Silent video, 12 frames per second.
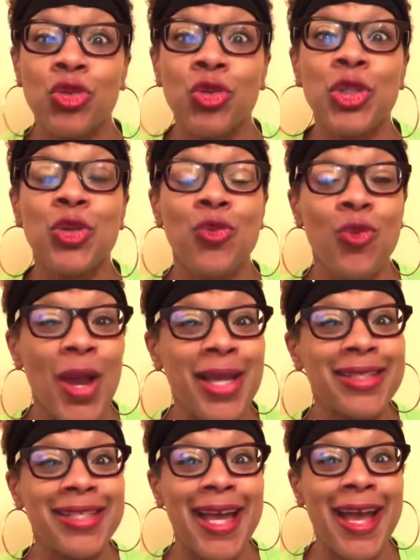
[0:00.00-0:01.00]
you
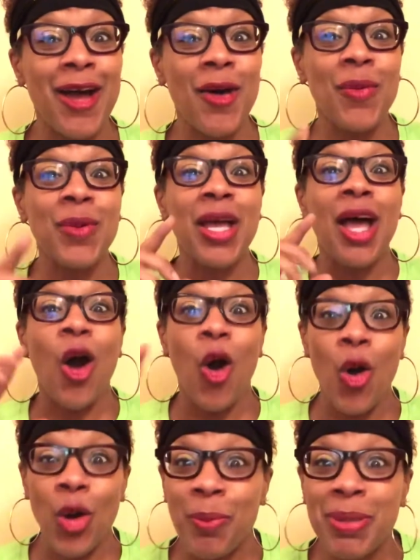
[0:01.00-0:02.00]
write down
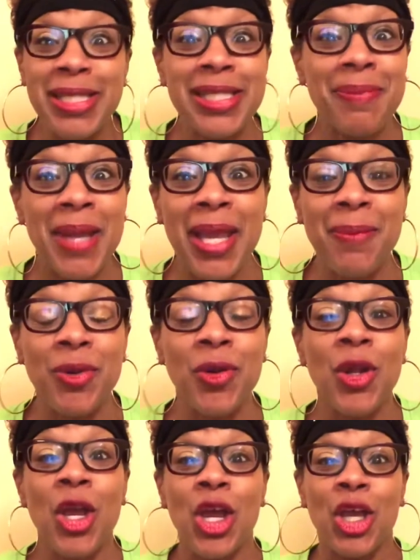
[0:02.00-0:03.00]
on a piece of paper
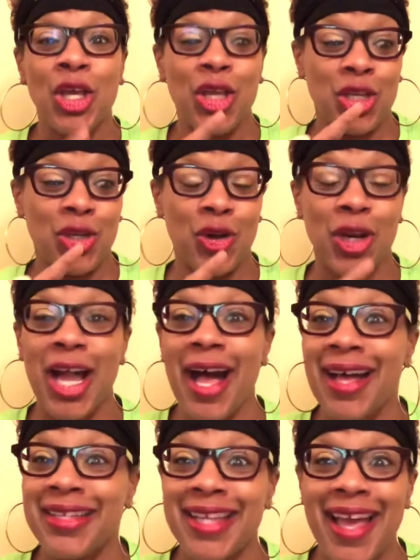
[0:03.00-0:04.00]
your
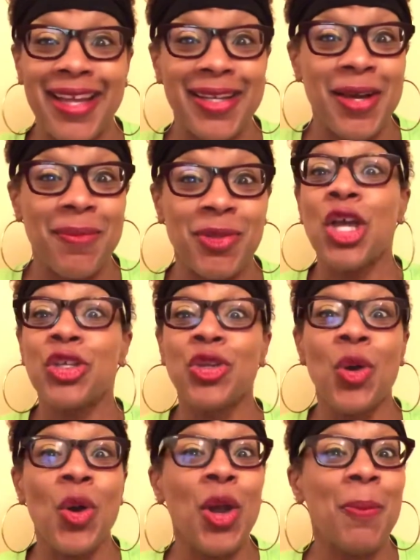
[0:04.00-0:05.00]
contact number,
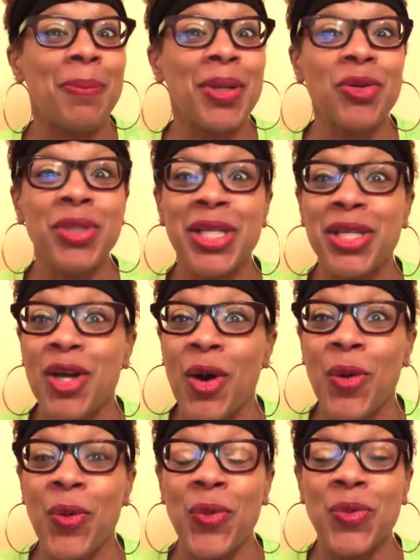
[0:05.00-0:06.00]
your building
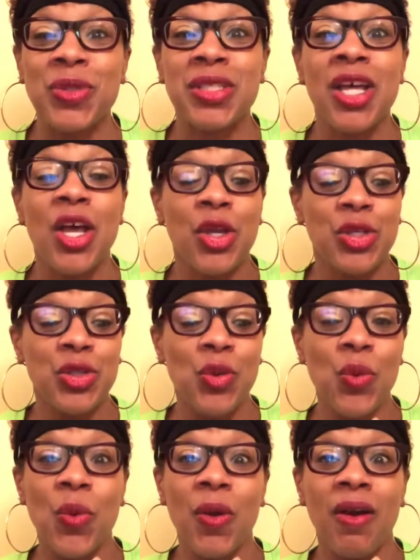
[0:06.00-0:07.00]
codes,
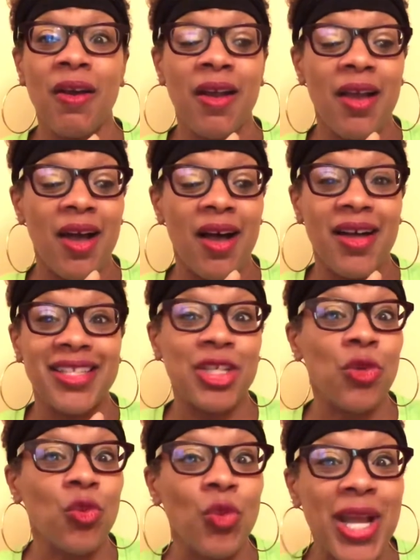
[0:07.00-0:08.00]
your
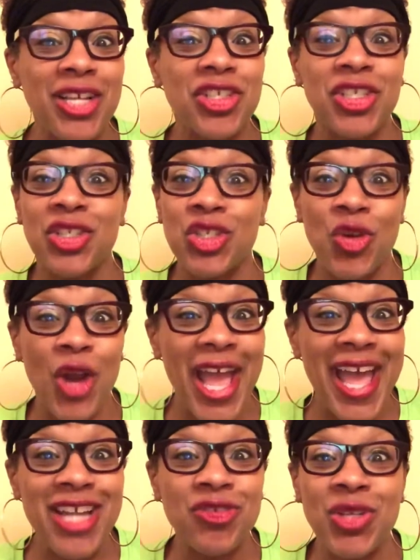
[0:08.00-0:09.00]
directions, your
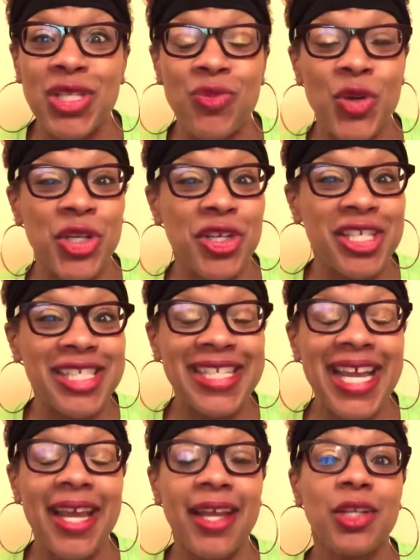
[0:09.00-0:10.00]
address where you're
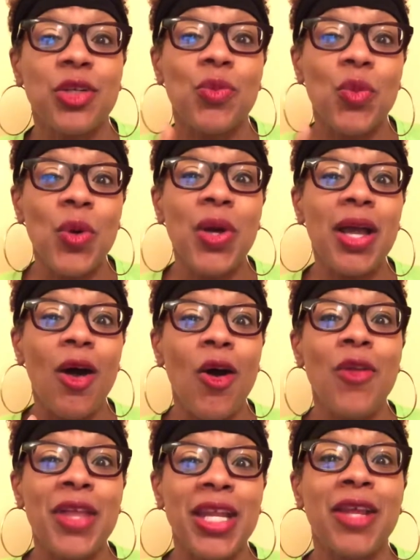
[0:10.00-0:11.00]
staying. You want all
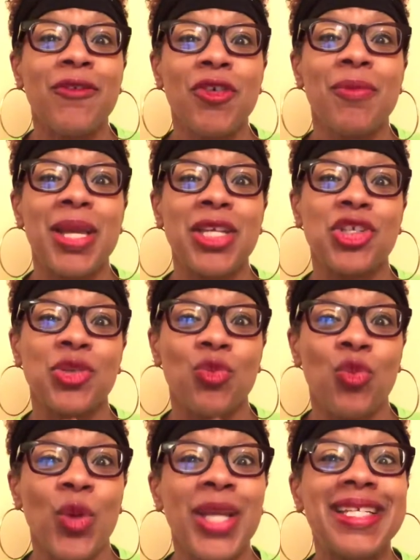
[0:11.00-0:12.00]
that information
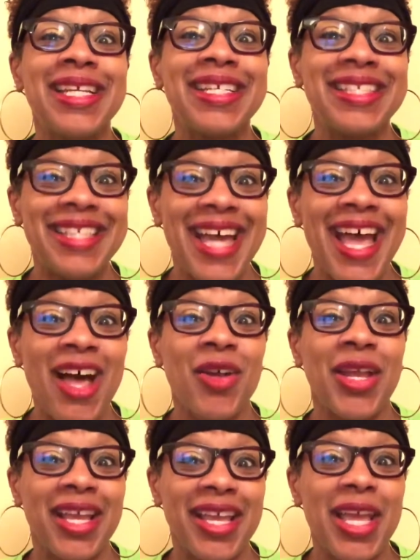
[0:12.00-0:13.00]
written down
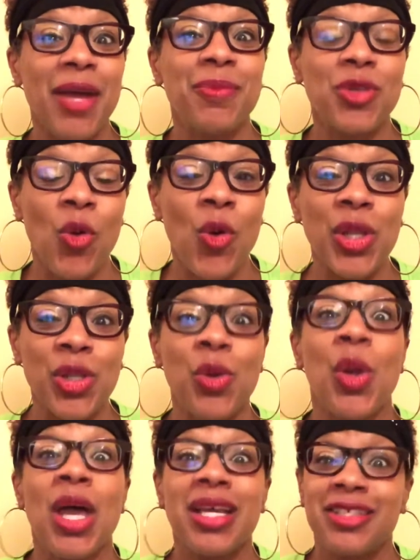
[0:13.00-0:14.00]
and kept on you,
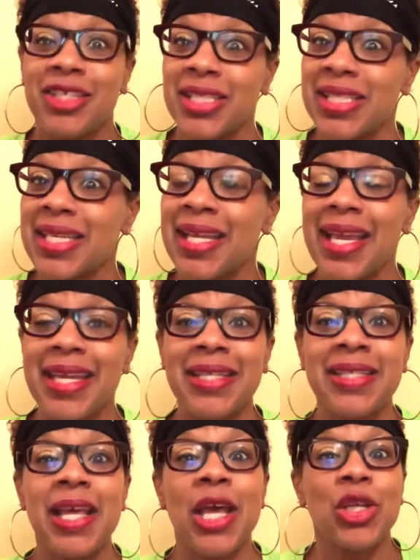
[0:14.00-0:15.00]
just in
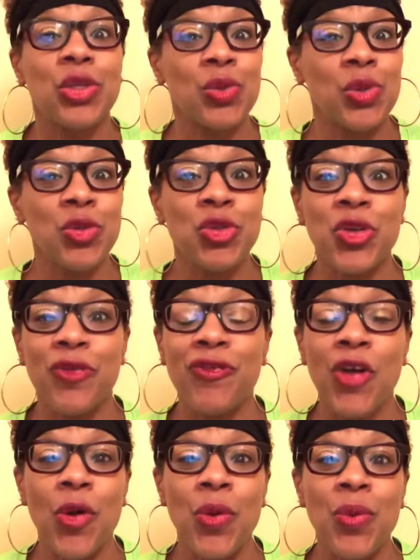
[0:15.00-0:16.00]
case you lose your
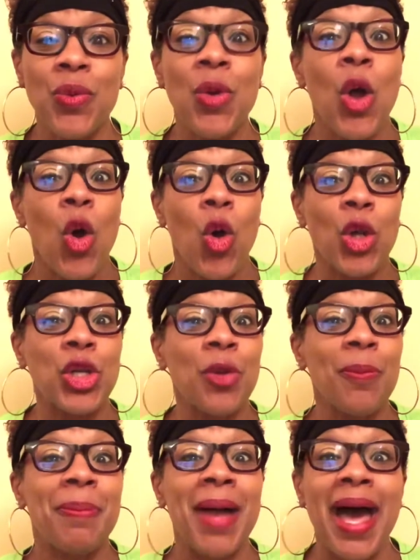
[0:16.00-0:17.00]
phone or your
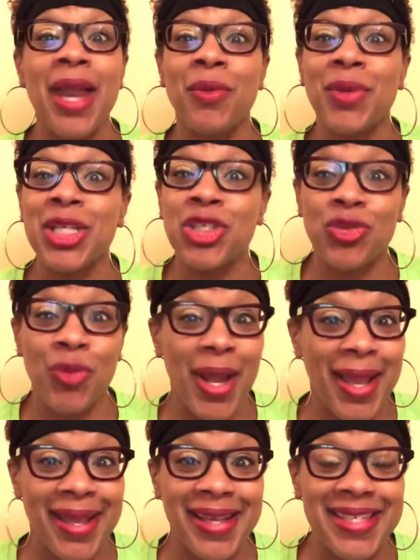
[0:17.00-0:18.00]
battery
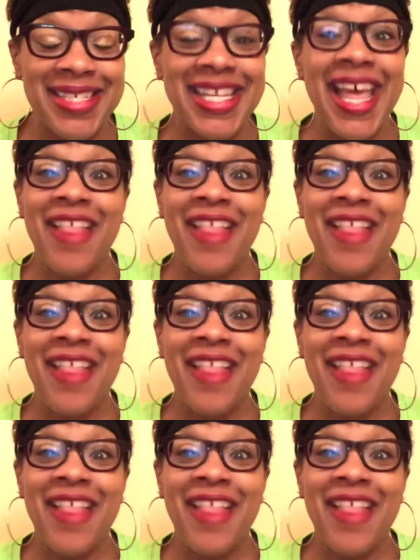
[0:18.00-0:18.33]
drains.